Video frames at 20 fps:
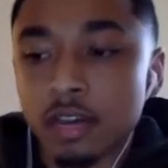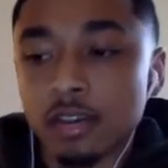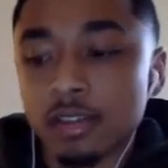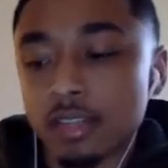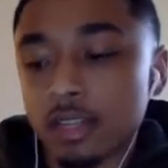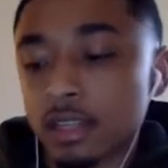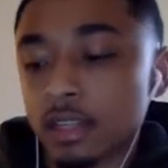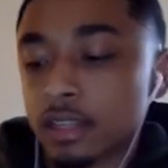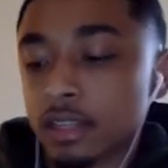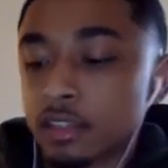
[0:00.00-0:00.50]
it's
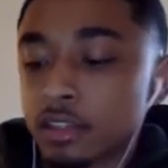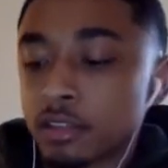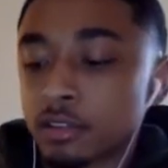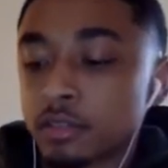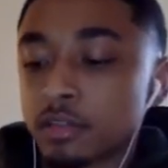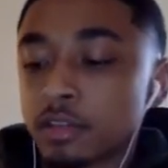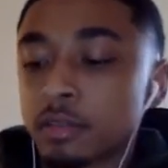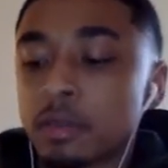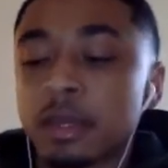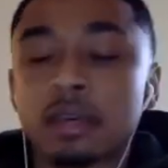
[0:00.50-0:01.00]
not like they're
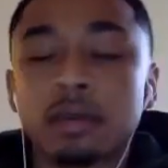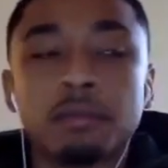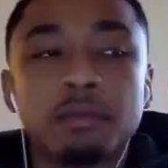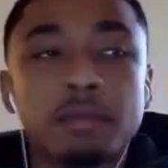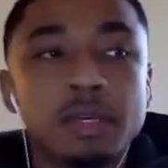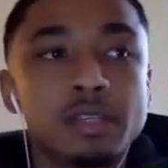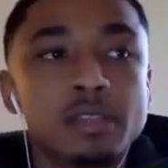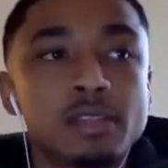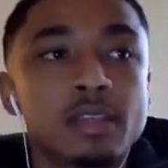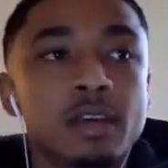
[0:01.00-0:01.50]
making
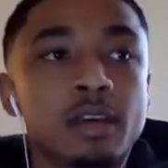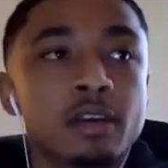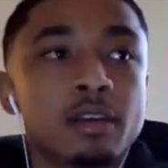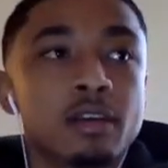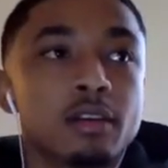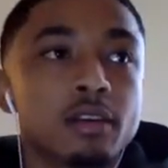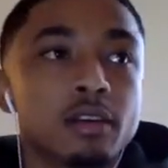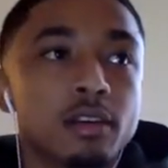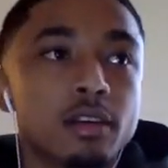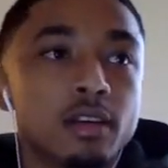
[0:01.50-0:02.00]
beats that
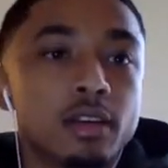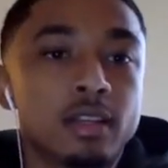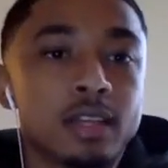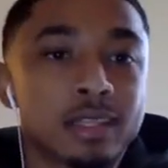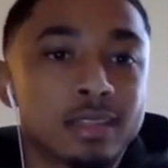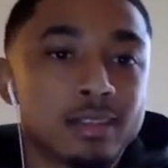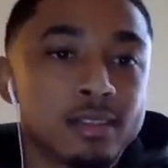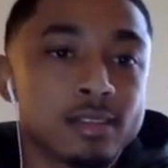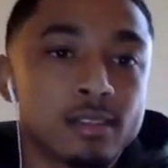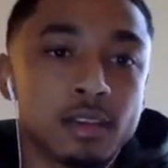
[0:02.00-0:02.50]
are
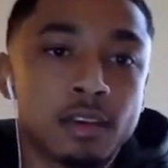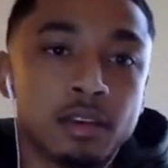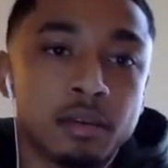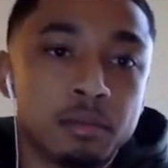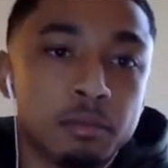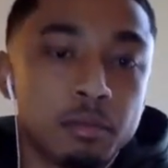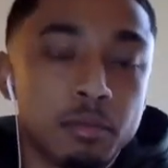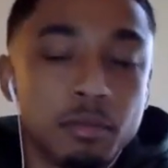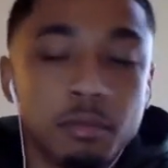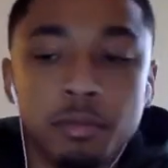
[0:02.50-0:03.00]
like the
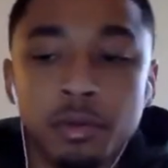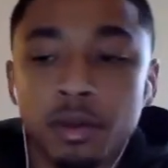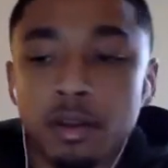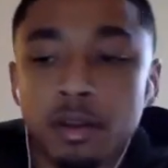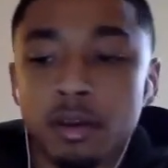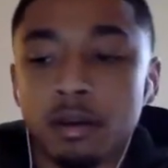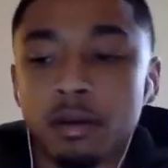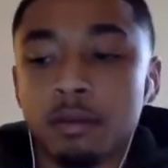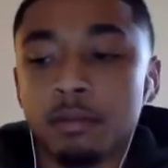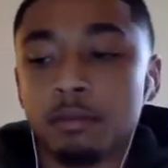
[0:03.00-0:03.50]
same, but
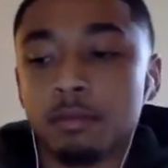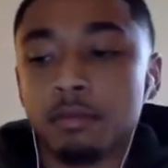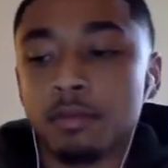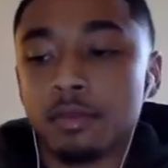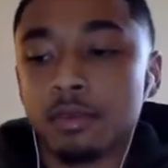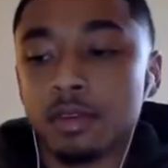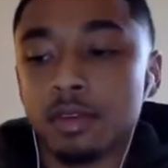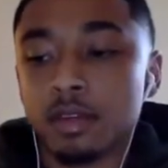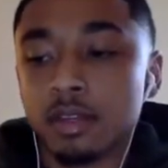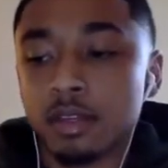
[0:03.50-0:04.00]

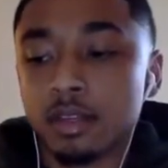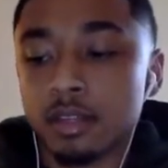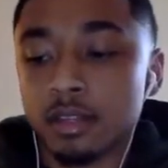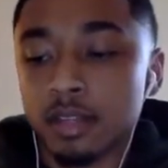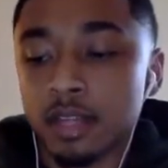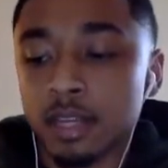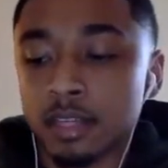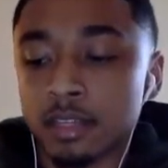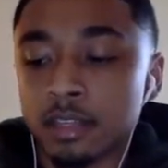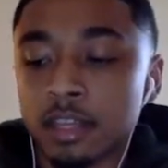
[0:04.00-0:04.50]

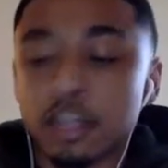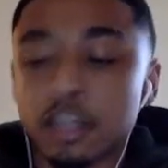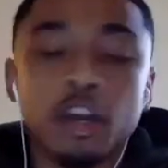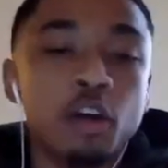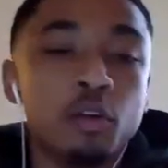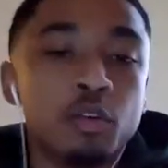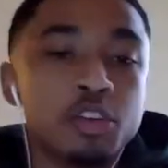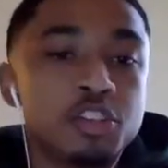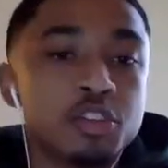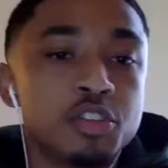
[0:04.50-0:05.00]
like they
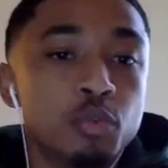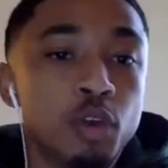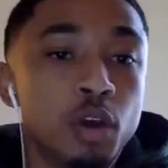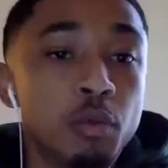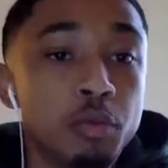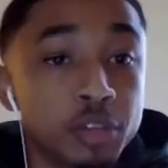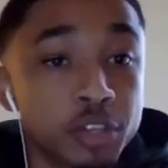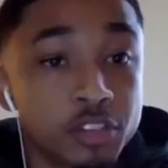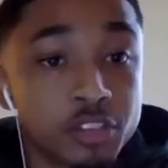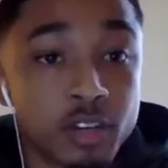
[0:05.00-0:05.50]
know what you want
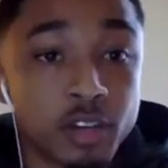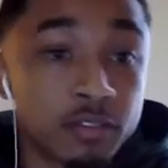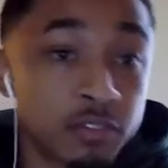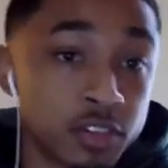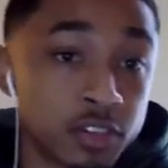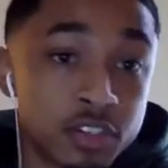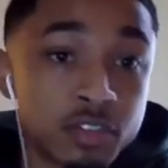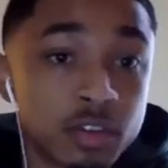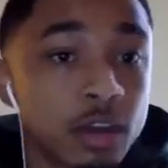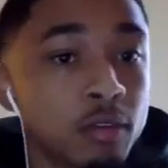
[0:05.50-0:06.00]
when you're trying to
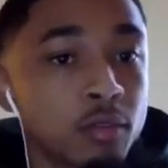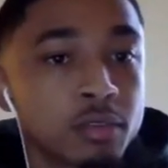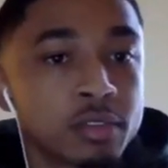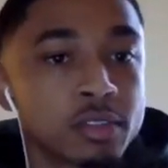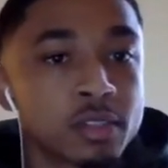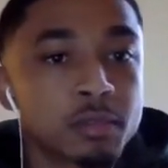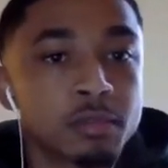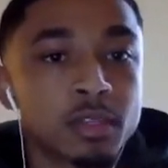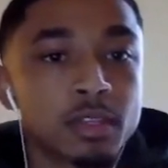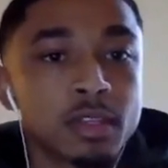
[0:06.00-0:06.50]
venture out with
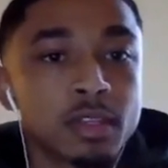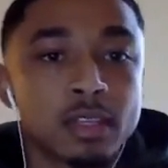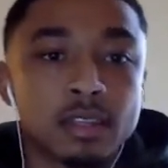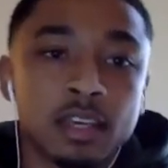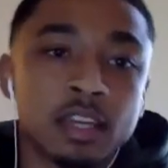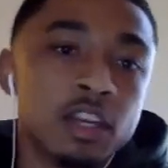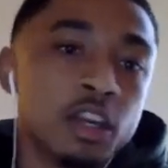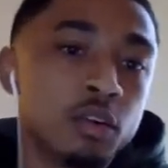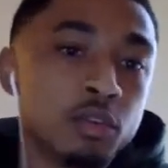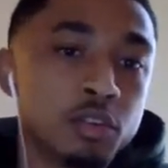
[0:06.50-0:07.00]
something, like
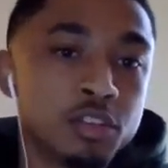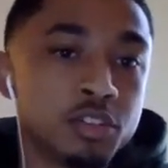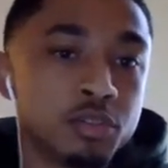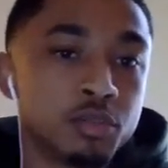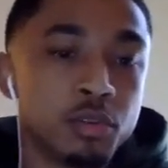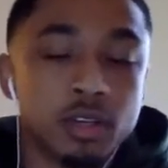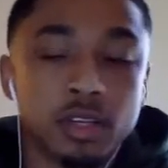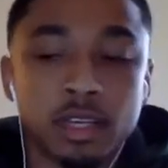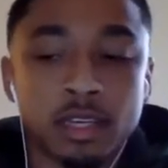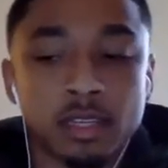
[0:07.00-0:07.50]
they know what you
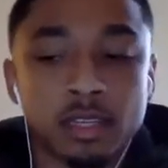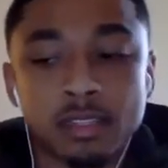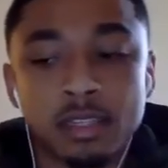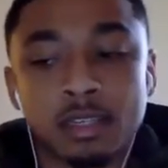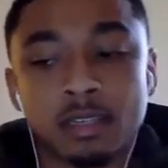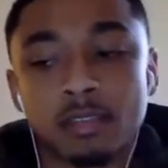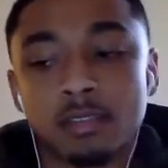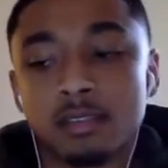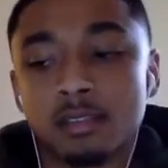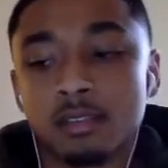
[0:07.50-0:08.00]
want. Like
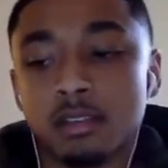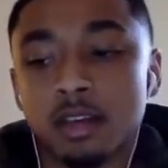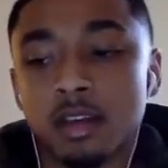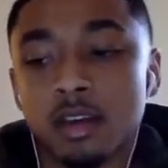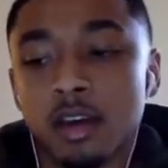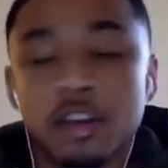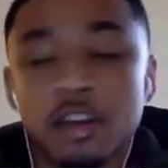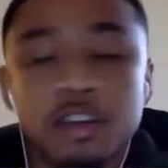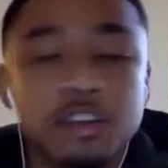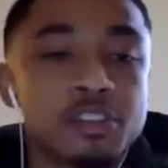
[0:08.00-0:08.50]
it's
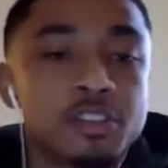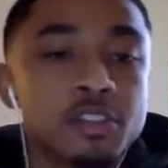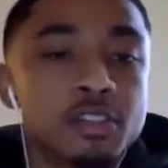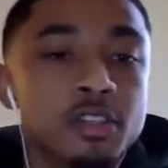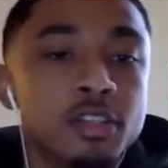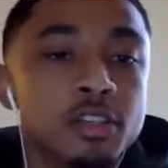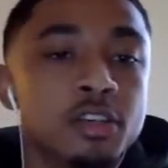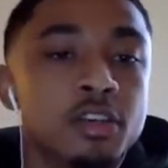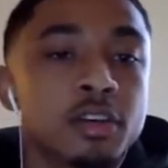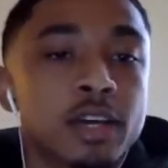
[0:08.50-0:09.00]

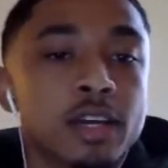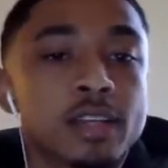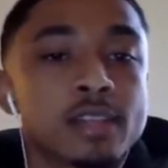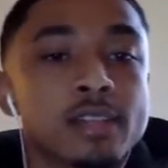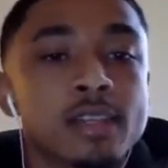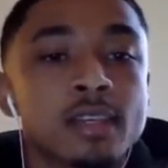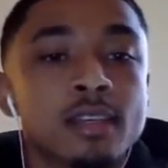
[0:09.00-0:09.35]
understood. You don't gotta say